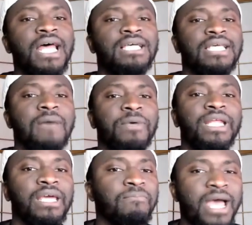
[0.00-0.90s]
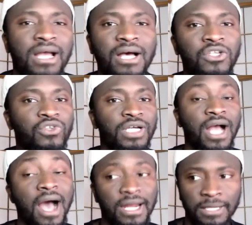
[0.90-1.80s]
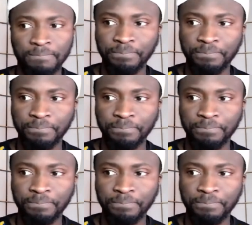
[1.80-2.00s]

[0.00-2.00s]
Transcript: has happened in my country, Ghana,